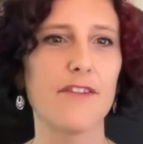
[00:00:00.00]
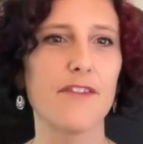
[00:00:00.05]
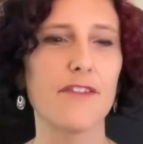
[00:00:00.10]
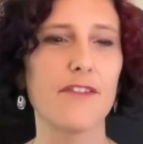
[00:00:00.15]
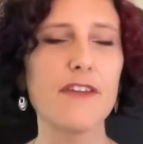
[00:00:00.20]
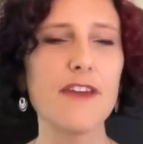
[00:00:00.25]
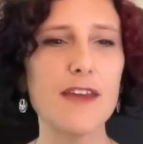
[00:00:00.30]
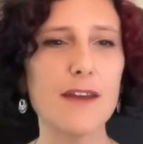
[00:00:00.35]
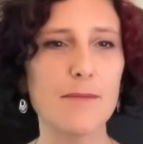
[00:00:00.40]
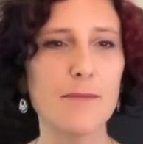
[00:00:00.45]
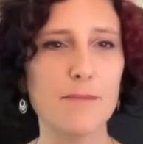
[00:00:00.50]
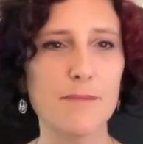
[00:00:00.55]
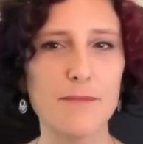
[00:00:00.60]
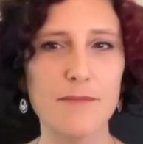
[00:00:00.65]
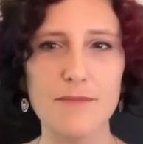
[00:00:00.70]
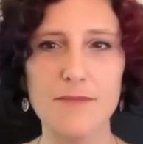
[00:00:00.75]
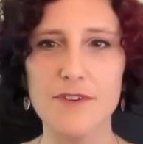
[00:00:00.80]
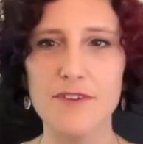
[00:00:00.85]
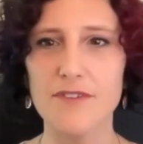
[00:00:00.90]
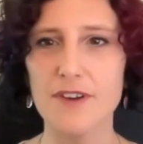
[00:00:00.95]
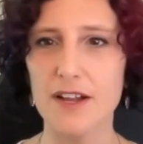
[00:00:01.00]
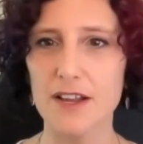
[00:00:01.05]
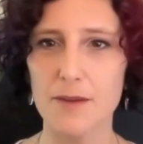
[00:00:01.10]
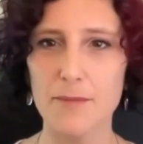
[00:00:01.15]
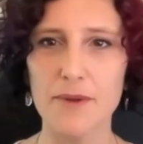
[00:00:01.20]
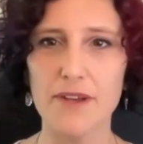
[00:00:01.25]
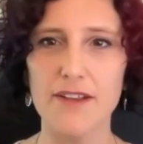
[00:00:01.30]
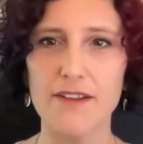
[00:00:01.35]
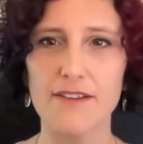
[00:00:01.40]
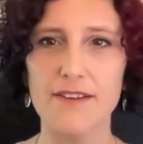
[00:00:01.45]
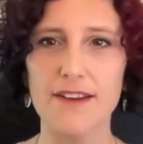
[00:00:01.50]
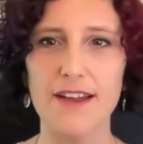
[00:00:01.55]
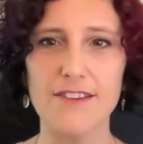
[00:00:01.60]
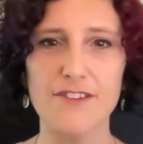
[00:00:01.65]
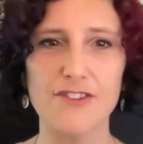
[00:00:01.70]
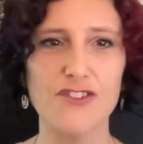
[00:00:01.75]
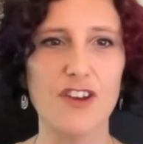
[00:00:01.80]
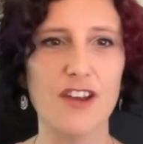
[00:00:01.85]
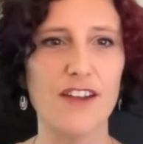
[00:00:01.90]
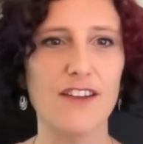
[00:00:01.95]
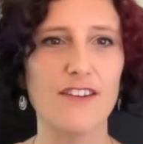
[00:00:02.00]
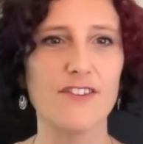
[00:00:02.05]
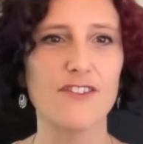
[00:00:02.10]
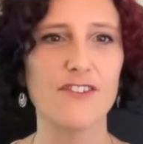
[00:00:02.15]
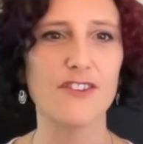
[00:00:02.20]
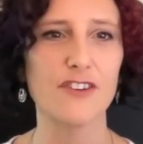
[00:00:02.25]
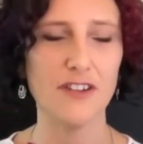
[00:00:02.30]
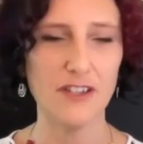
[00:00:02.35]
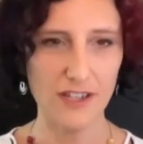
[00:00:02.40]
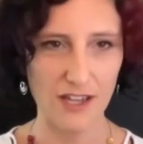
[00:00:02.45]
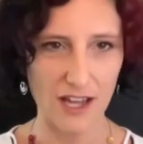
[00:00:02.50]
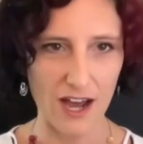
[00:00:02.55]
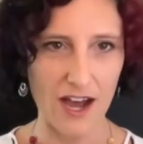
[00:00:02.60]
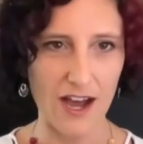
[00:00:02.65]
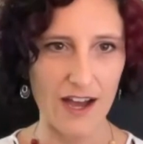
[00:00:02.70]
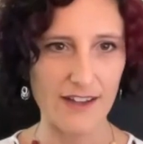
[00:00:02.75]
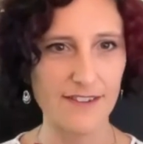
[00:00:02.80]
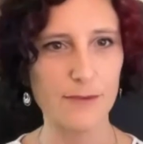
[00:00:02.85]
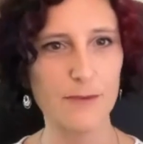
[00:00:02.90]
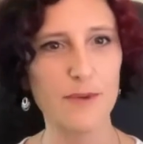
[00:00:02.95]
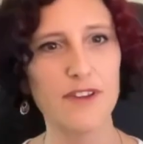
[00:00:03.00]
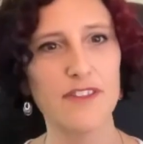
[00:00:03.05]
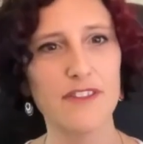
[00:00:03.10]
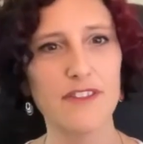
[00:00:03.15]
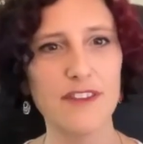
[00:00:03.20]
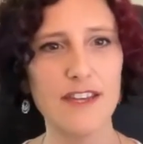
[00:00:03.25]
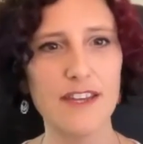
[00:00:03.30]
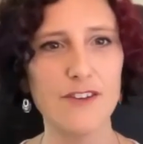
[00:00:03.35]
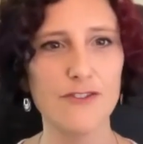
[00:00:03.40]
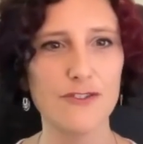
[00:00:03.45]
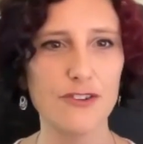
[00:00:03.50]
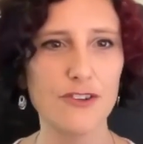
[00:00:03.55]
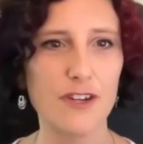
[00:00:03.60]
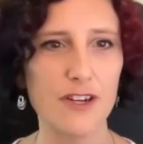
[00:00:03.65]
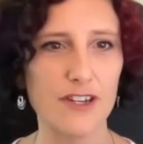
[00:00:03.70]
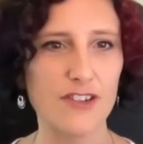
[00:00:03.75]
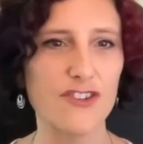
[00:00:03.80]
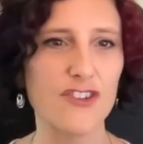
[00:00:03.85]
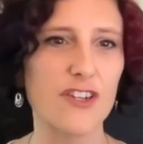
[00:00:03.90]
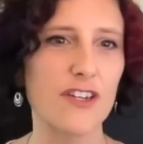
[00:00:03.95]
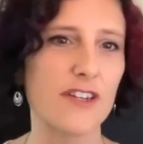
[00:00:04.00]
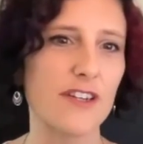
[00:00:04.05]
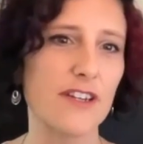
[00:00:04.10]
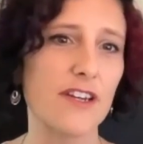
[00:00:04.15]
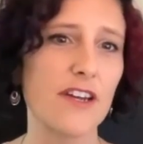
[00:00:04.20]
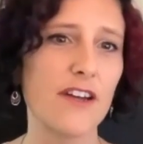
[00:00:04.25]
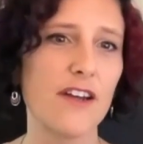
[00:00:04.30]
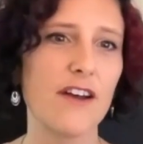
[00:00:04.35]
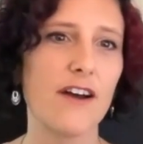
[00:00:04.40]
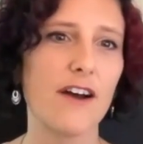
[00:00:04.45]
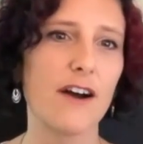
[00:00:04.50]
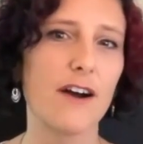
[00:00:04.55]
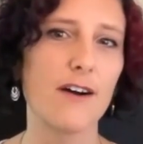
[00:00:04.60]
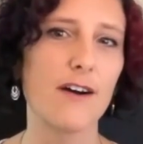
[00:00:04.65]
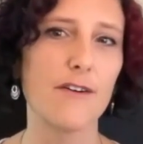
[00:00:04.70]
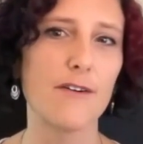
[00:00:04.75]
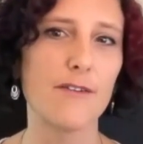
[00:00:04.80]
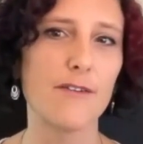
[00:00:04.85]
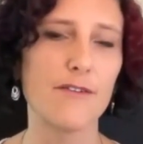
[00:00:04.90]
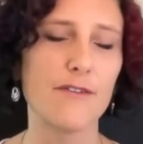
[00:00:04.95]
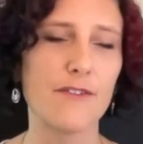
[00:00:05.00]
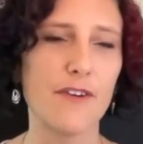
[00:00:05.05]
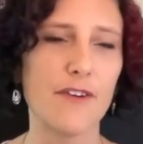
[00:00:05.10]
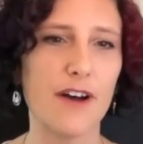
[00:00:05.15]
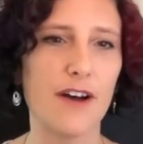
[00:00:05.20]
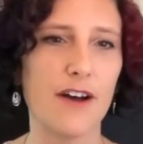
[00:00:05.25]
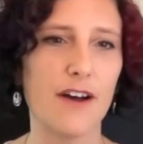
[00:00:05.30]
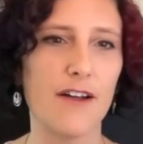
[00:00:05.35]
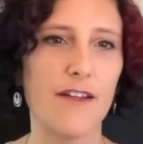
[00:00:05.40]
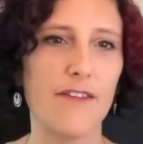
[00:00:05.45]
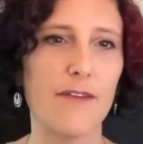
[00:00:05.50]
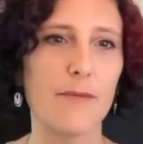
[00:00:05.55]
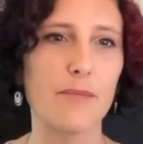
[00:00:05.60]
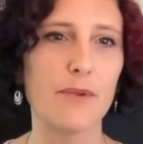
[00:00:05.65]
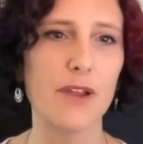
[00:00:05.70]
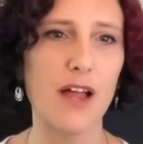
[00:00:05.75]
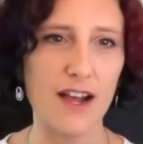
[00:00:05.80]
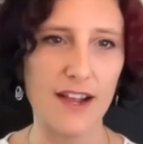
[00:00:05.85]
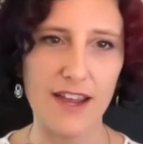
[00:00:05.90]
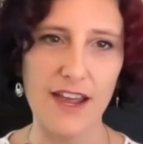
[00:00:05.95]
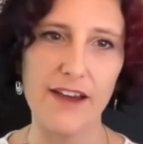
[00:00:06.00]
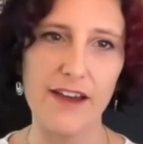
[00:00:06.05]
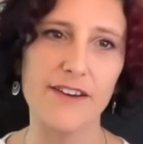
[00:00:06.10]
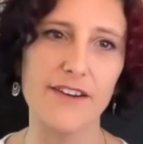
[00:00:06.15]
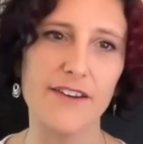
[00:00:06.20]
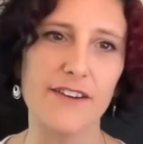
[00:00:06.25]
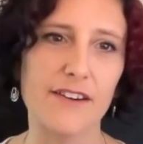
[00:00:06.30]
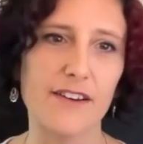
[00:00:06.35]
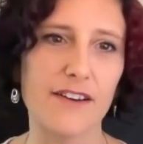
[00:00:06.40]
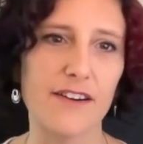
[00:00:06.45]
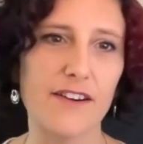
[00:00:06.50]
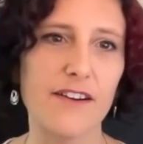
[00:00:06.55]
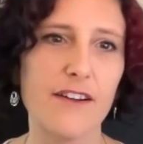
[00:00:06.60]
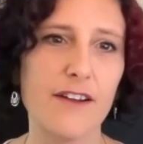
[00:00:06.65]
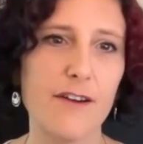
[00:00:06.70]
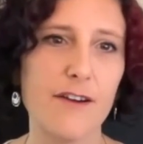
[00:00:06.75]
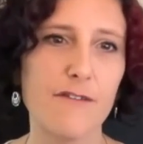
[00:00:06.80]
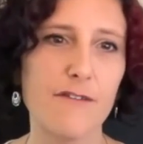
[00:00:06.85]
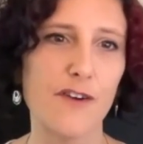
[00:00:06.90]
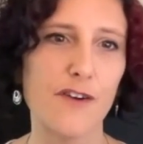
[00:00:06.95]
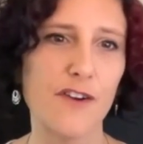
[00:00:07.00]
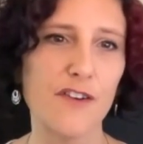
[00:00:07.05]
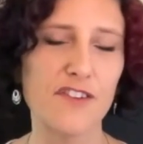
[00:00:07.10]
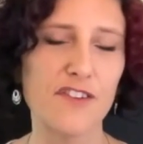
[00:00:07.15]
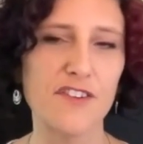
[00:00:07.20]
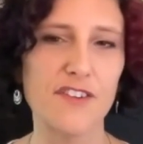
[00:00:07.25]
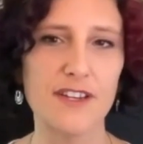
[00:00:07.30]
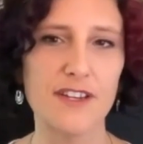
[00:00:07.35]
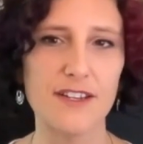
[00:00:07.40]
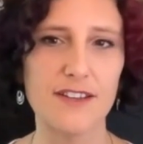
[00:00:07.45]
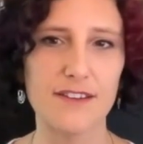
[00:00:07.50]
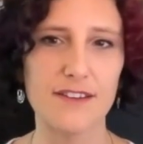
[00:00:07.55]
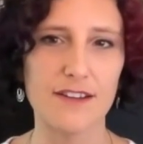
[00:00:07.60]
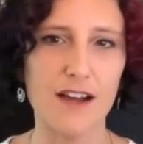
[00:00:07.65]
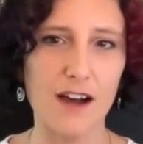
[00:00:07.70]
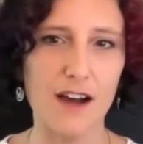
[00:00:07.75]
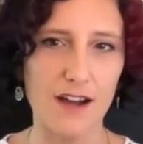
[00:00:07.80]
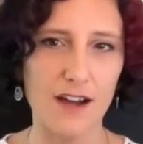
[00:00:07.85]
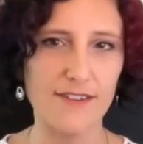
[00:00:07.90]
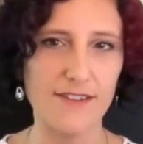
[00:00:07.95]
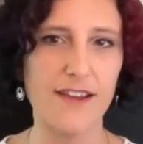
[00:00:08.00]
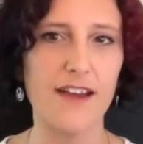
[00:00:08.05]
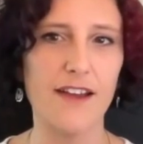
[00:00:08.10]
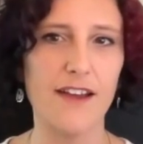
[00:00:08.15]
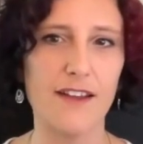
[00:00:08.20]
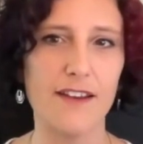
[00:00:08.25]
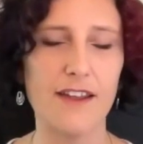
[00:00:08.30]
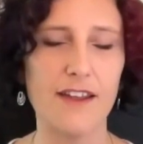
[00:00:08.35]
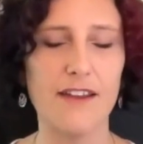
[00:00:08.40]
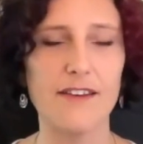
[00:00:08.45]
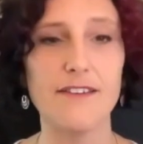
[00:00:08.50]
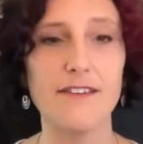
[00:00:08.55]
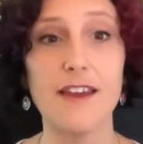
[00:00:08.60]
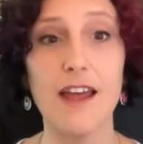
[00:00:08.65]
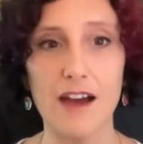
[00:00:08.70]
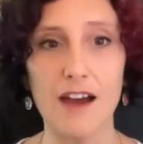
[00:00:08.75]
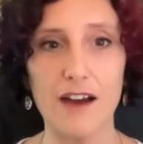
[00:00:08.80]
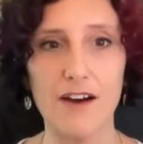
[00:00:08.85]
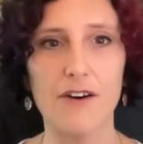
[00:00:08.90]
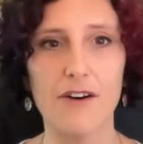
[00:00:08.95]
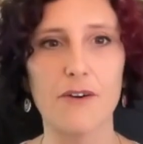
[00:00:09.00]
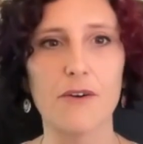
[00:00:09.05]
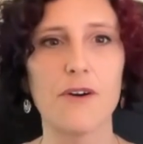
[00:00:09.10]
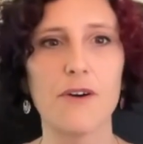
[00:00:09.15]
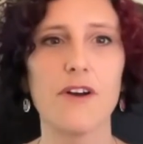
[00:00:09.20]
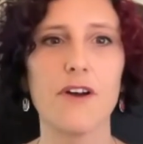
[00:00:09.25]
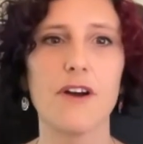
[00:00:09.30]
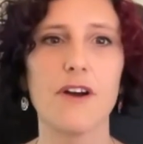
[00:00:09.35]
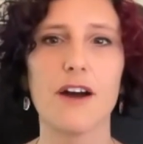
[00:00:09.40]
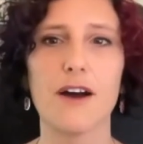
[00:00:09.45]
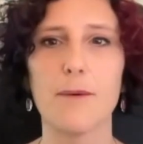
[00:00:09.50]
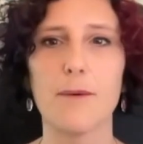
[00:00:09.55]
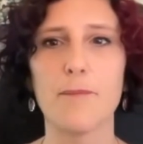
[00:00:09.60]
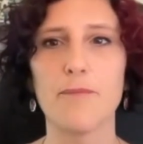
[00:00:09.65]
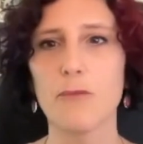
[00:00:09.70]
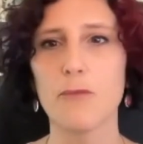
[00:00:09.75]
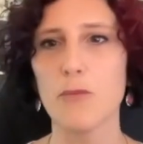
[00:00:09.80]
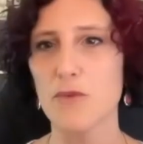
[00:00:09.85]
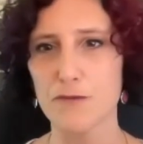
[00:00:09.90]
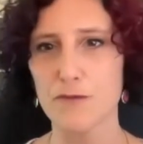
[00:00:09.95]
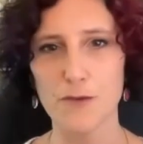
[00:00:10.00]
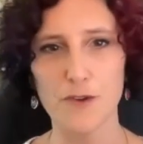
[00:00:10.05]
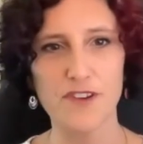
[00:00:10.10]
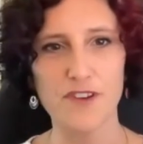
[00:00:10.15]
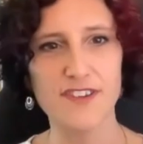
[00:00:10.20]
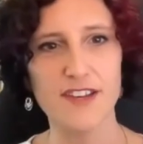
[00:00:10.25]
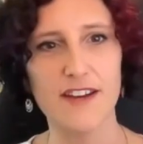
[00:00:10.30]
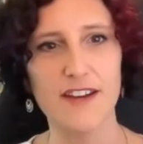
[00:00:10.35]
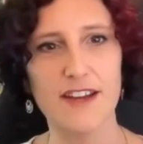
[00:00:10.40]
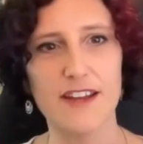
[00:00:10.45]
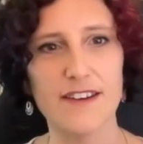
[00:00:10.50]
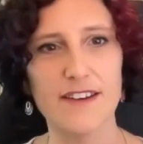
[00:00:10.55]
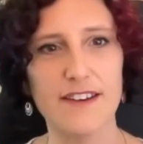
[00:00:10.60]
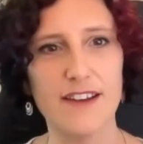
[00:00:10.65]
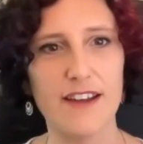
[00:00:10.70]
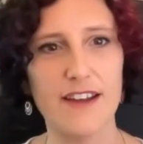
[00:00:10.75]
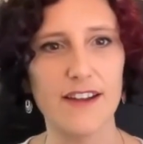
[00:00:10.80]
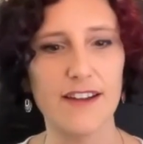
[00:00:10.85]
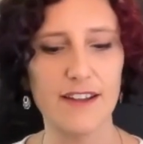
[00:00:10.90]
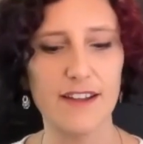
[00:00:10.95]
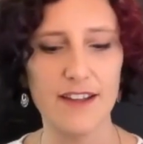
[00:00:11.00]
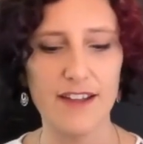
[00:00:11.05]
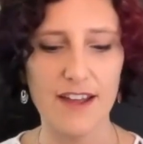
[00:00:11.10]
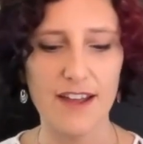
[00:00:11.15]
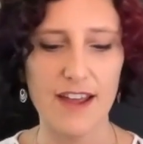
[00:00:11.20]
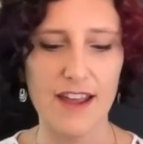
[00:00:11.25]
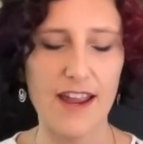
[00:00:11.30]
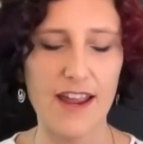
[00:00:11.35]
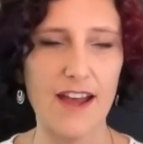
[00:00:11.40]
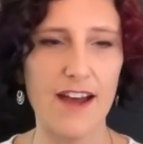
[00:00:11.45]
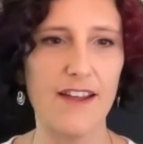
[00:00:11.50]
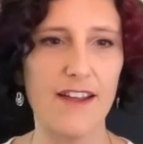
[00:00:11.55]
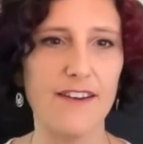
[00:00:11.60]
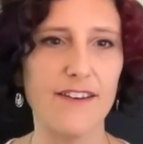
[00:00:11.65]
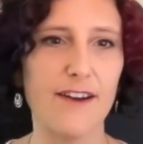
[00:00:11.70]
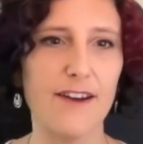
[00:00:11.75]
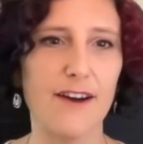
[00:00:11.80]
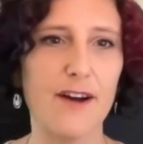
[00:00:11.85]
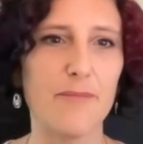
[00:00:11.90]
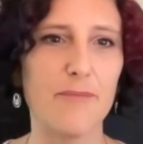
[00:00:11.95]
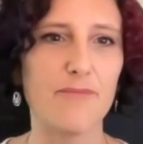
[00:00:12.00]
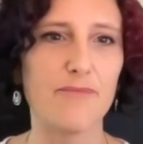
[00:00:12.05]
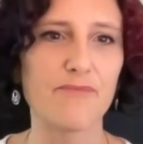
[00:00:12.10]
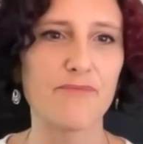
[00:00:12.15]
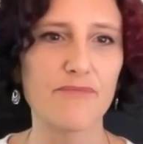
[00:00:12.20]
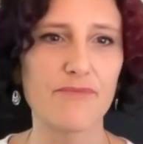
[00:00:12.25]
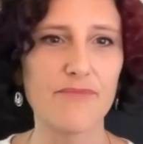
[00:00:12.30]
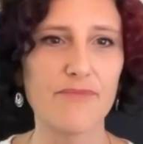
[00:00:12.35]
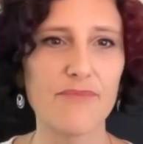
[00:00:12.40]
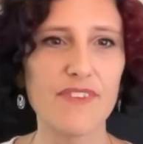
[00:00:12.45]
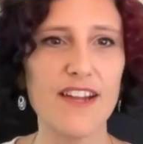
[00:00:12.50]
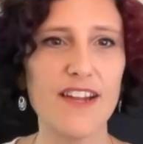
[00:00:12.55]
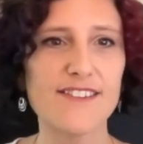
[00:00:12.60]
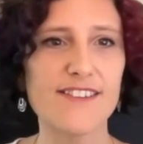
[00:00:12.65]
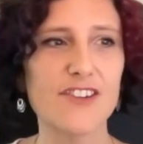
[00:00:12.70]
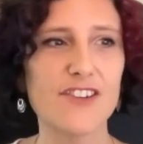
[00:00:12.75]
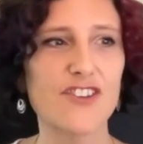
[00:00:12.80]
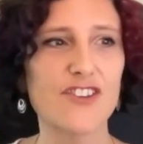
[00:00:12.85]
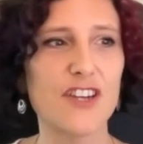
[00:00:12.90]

theme development has changed a lot with the introduction of uh, the block editor, first in the content, and now um, with full site editing and um, it's actually